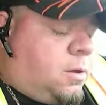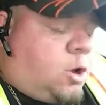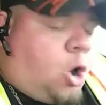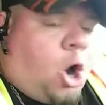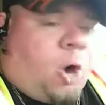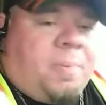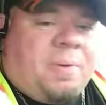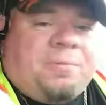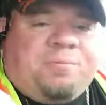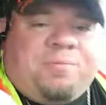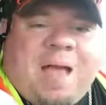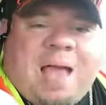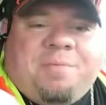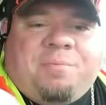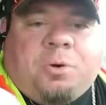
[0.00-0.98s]
carbon
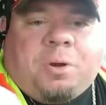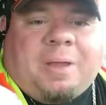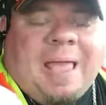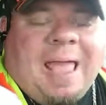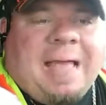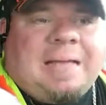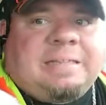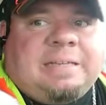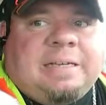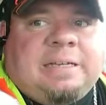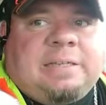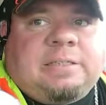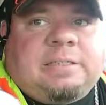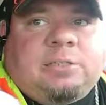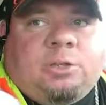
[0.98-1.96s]
fiber
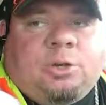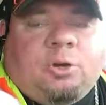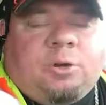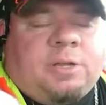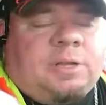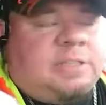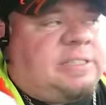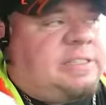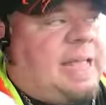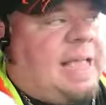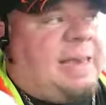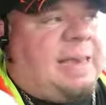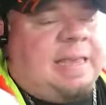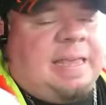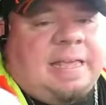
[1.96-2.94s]
gaskets, you know, that can
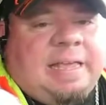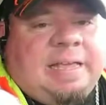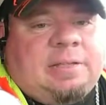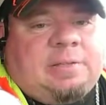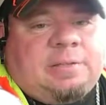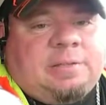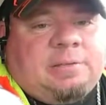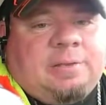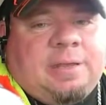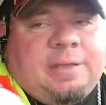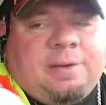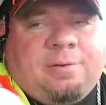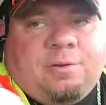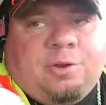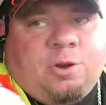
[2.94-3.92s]
stand the heat,
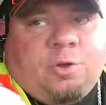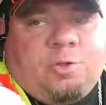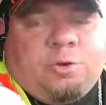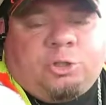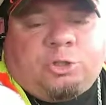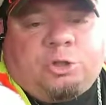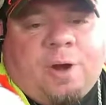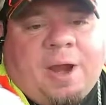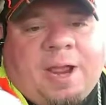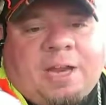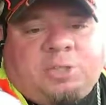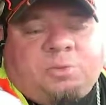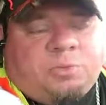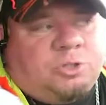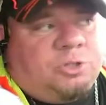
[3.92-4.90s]
and you know, they're
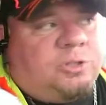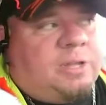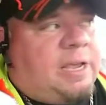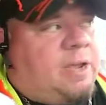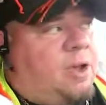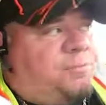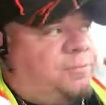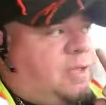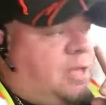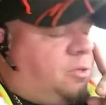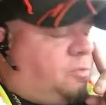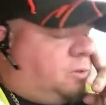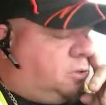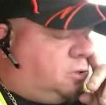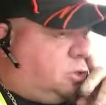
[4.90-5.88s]
trash once you take off the
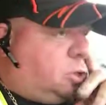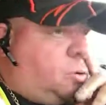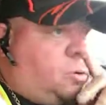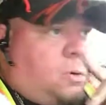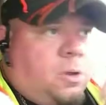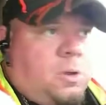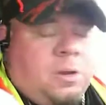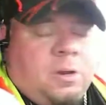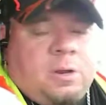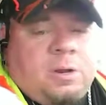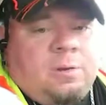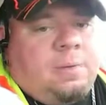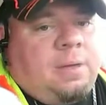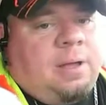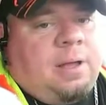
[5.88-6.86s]
other one. So
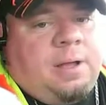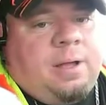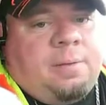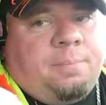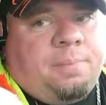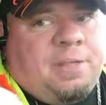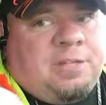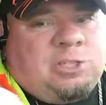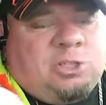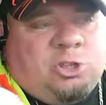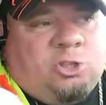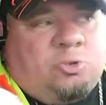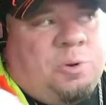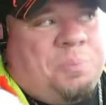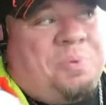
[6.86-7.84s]
it's
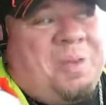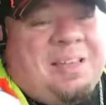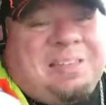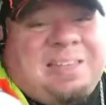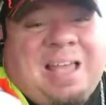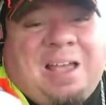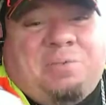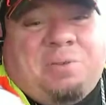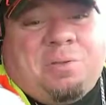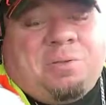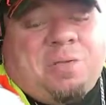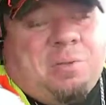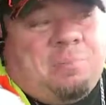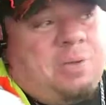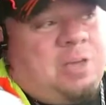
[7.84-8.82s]
good to replace everything